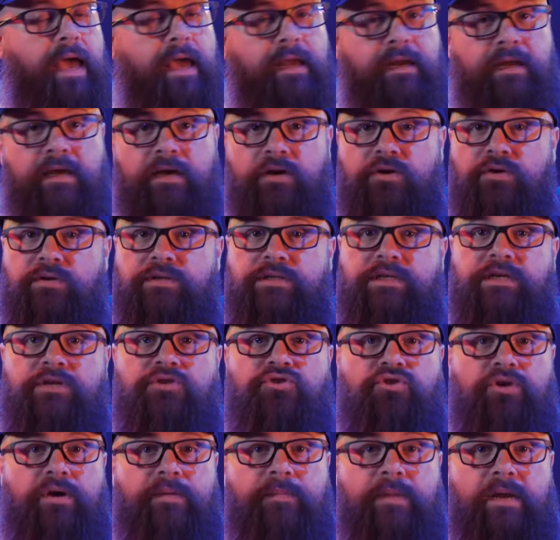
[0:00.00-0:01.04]
any acoustic
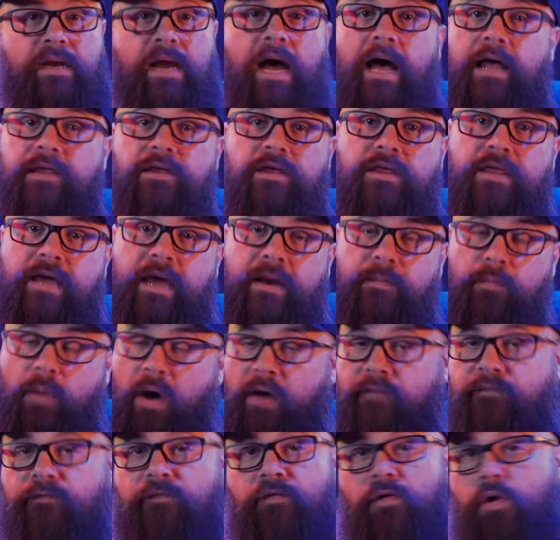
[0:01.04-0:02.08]
treatment other than
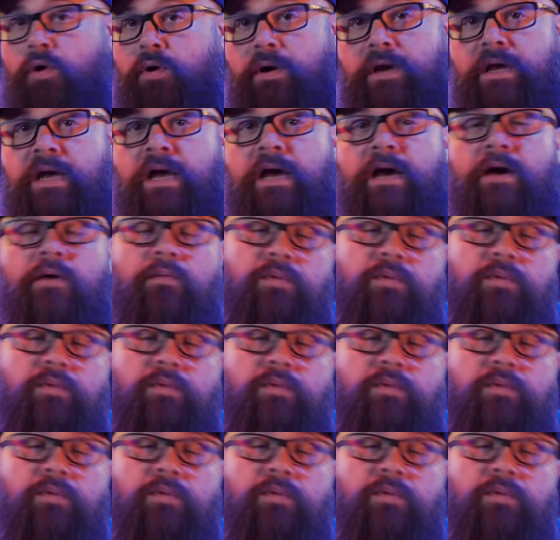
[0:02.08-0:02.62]
my flooring,